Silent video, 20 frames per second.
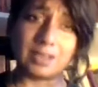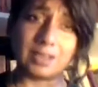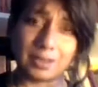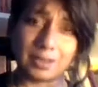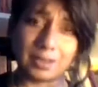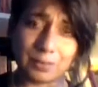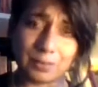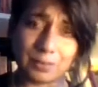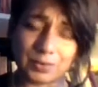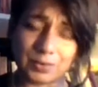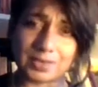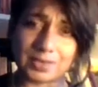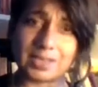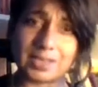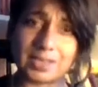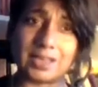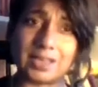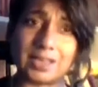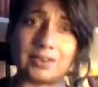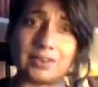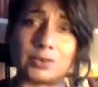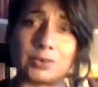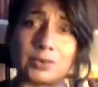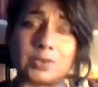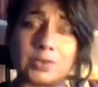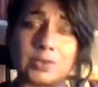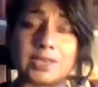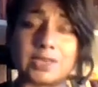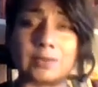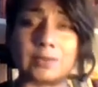utmost care at
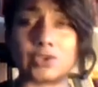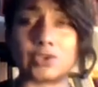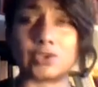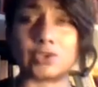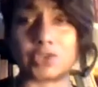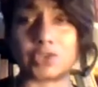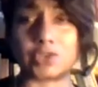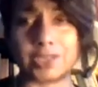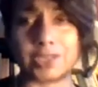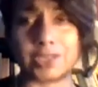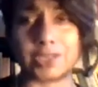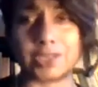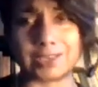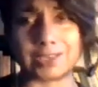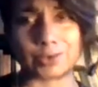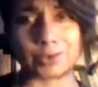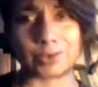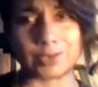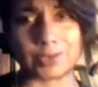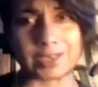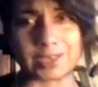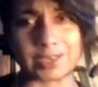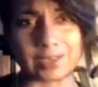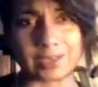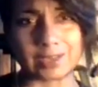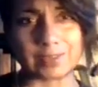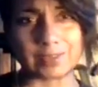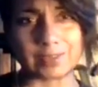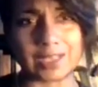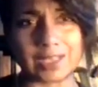all times, shield at all
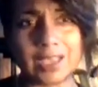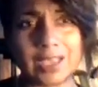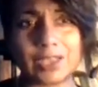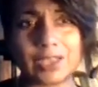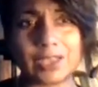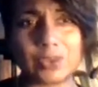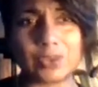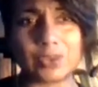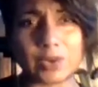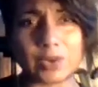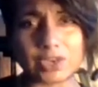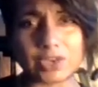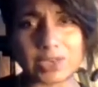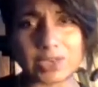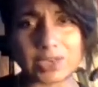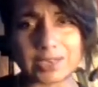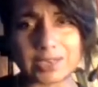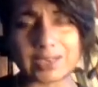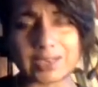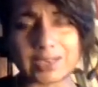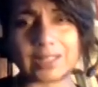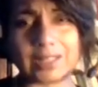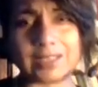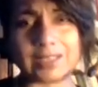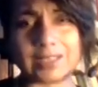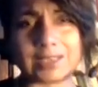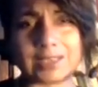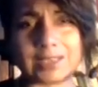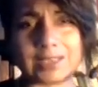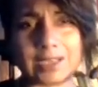times. You are shielding at
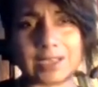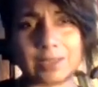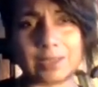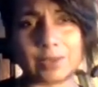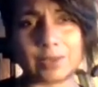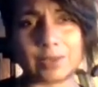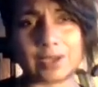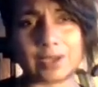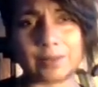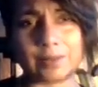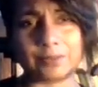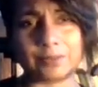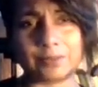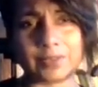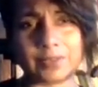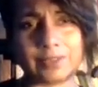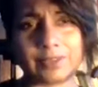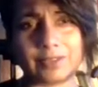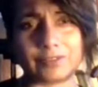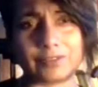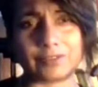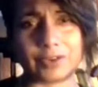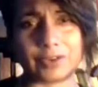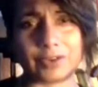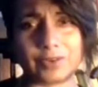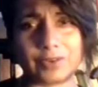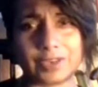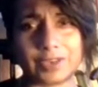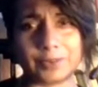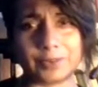this time,
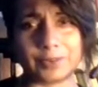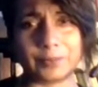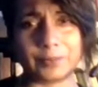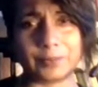Frederick?